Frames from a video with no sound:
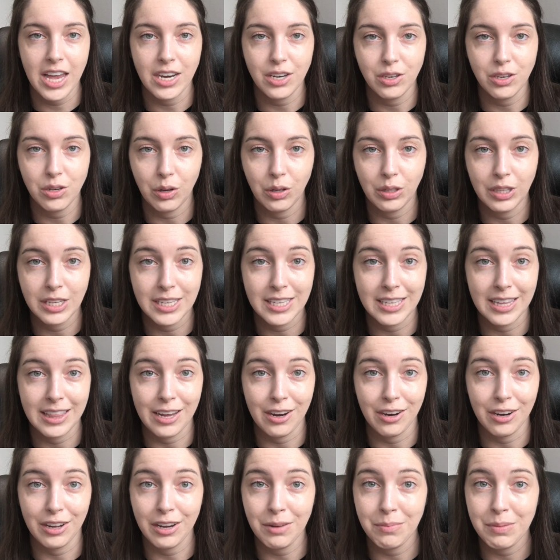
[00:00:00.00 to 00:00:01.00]
and told us that they
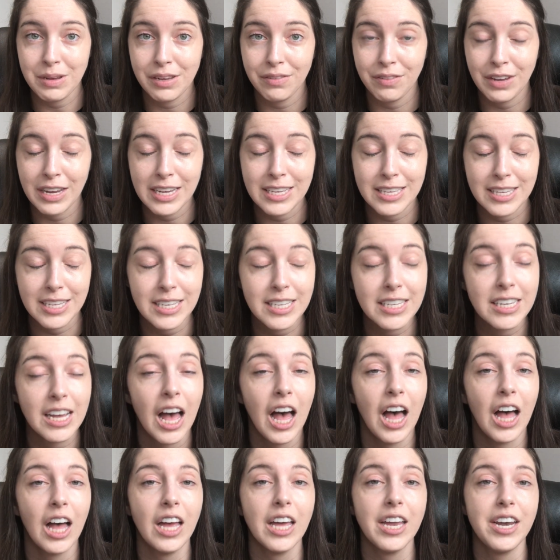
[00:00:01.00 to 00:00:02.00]
are going to be giving us a
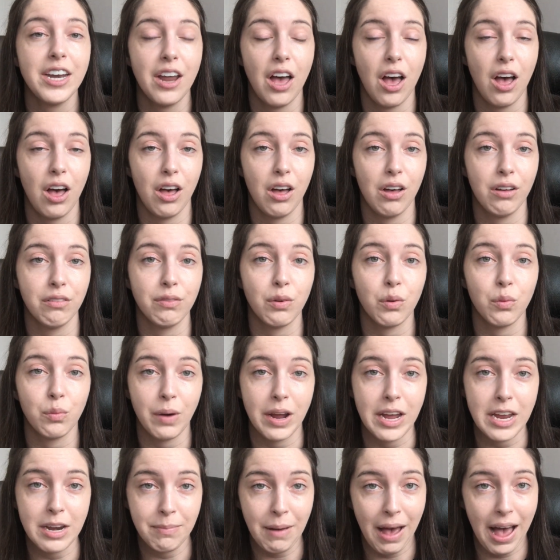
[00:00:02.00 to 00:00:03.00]
ton of
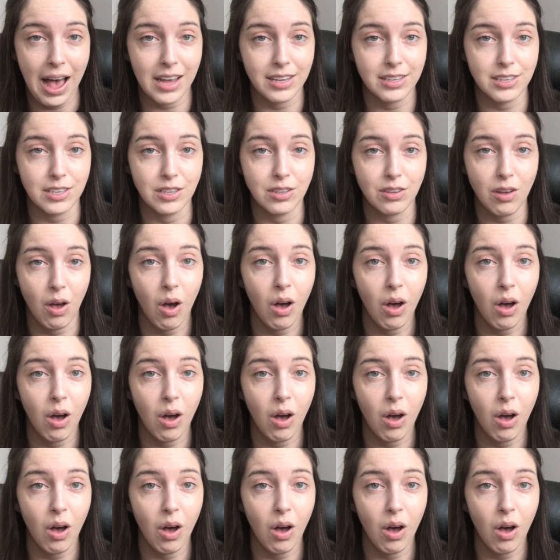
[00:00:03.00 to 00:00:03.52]
raid passes